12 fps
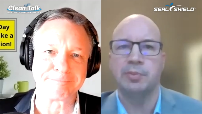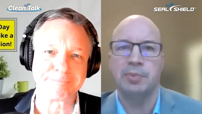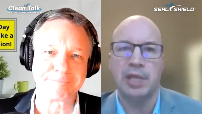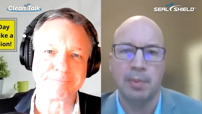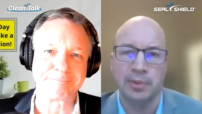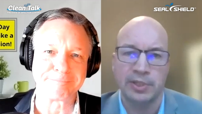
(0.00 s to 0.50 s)
Speaker 1: to
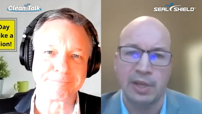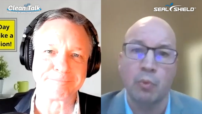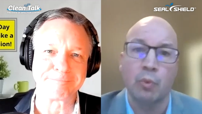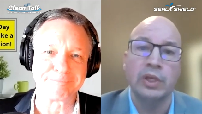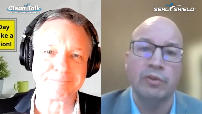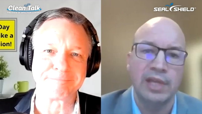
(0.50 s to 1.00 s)
be able to
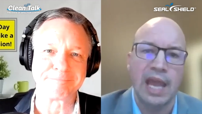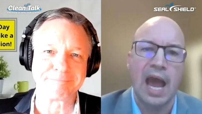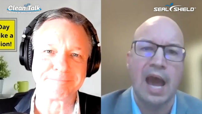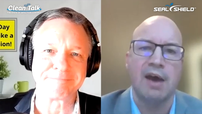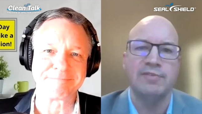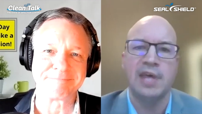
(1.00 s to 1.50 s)
really
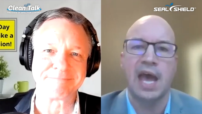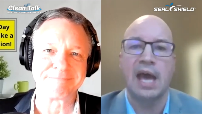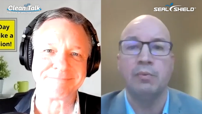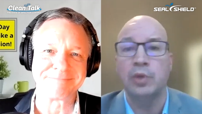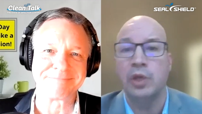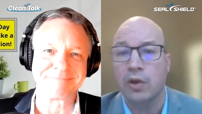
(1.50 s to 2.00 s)
have that.
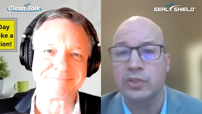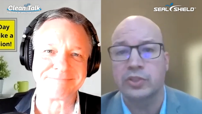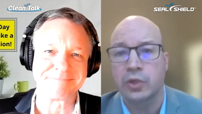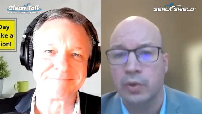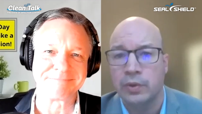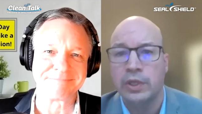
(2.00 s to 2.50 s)
We
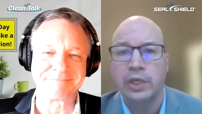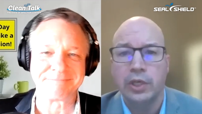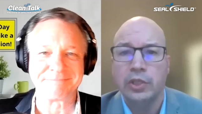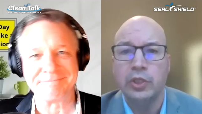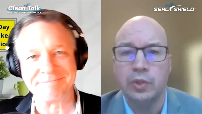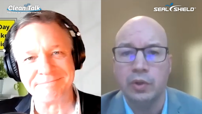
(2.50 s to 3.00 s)
also
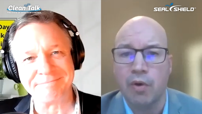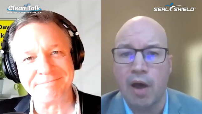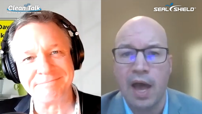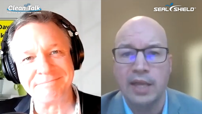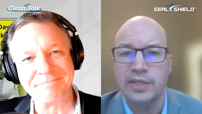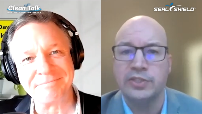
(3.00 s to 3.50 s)

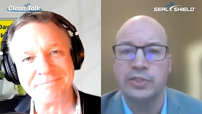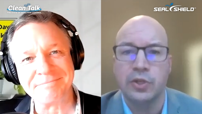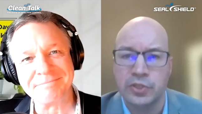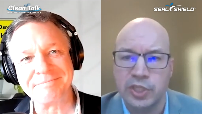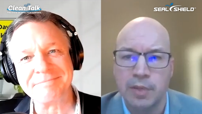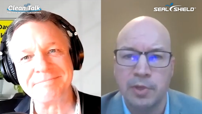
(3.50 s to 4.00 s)
utilize
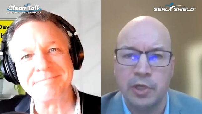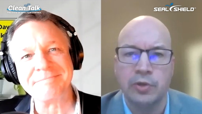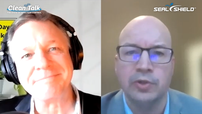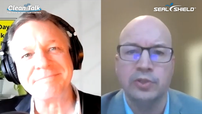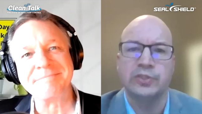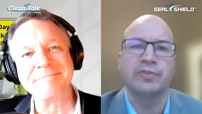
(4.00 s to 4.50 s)

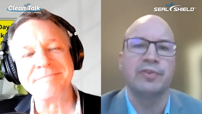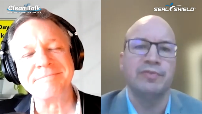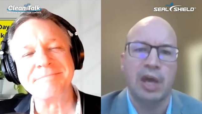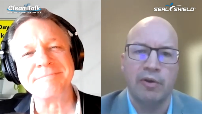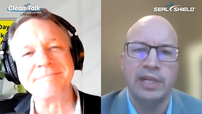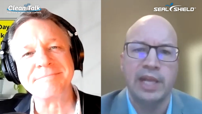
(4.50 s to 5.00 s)
dosimeters for
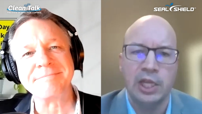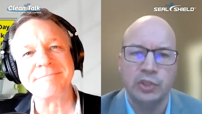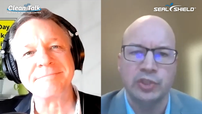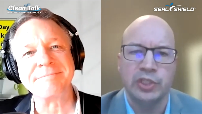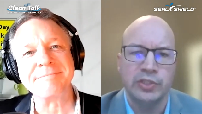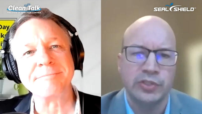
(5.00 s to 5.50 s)

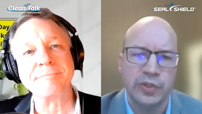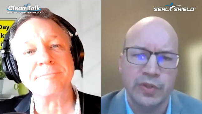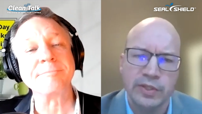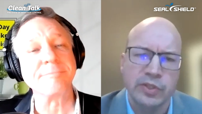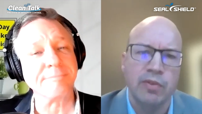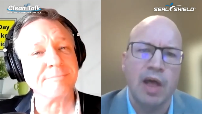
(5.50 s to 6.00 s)
validation. So
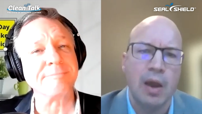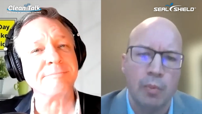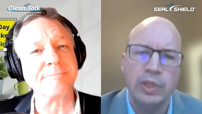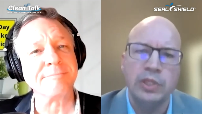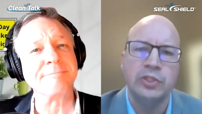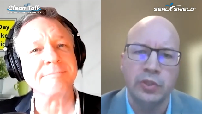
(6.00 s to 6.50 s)
there's a lot
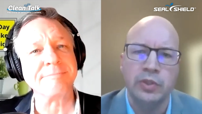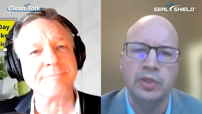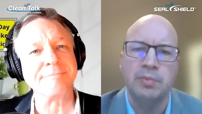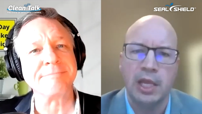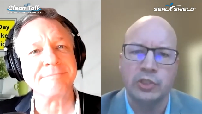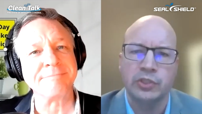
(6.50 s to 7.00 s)
we do to
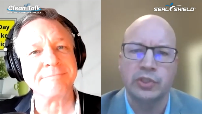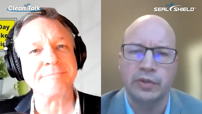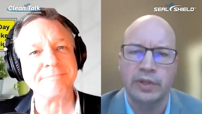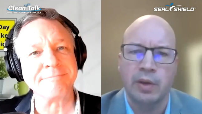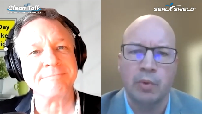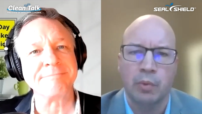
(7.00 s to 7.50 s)
make sure
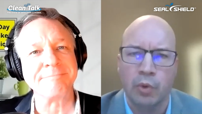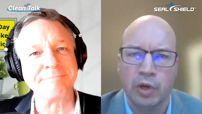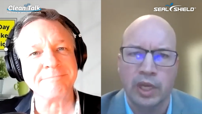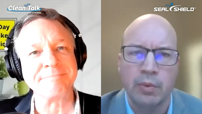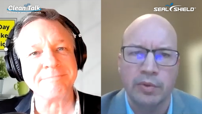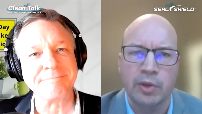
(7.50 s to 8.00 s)
that we're
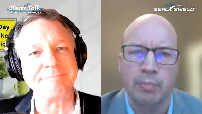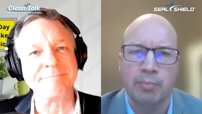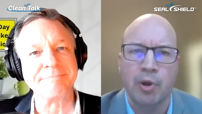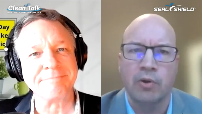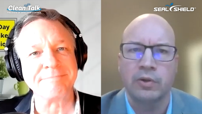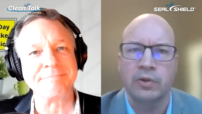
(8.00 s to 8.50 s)
working with our
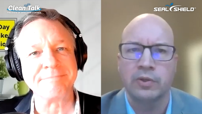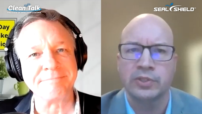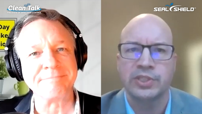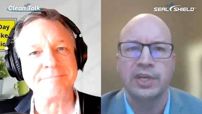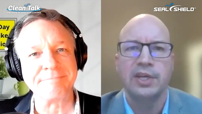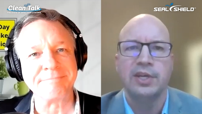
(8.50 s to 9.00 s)

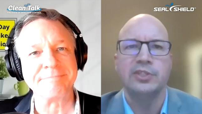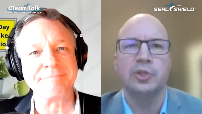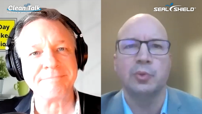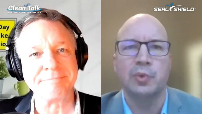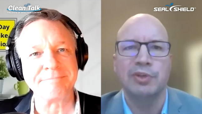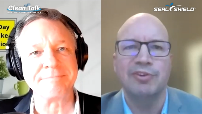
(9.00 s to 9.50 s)
partners to
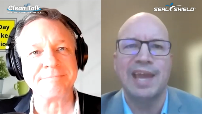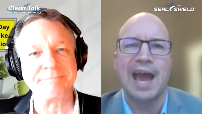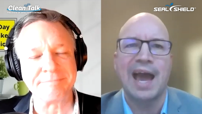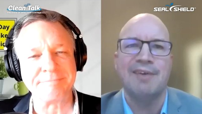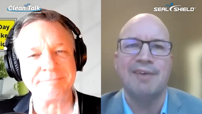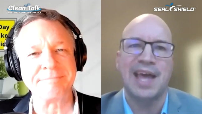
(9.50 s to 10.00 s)
really
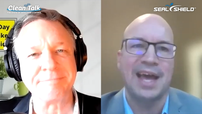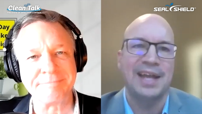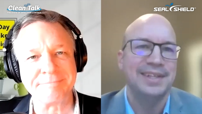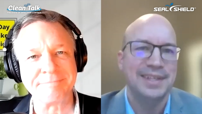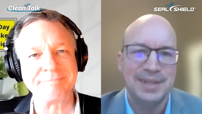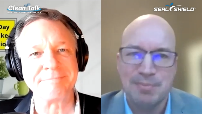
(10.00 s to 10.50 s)
have that
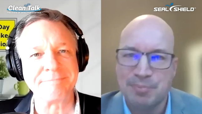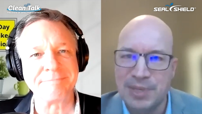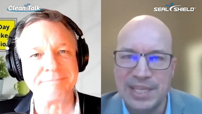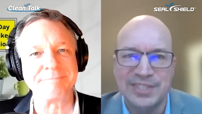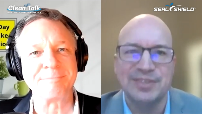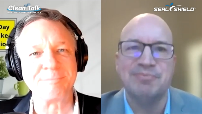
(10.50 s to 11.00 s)

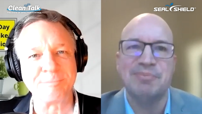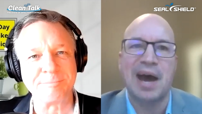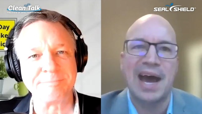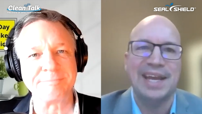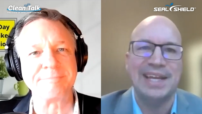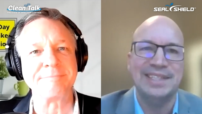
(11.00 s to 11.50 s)
peace of
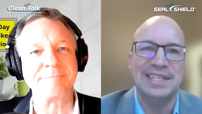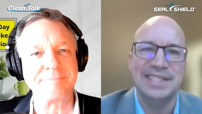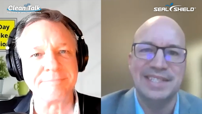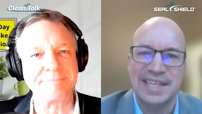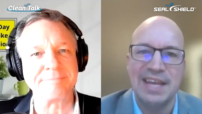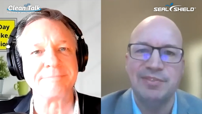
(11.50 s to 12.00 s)
mind and
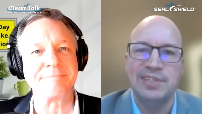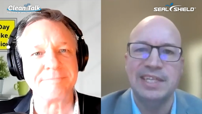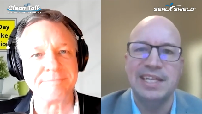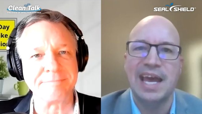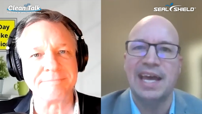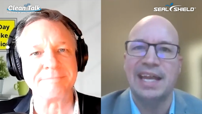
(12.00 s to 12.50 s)
safety
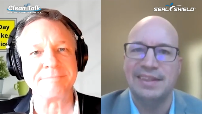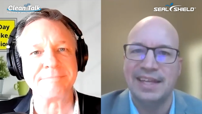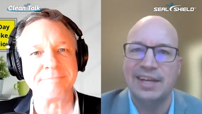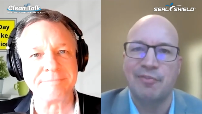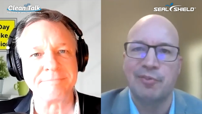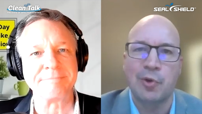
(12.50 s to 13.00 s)
net. And
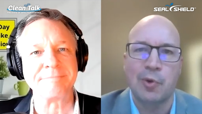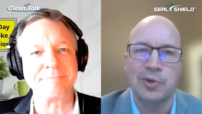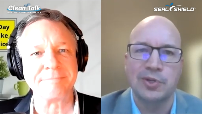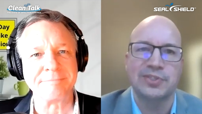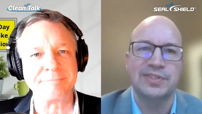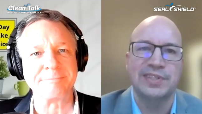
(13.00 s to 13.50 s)
then, of course,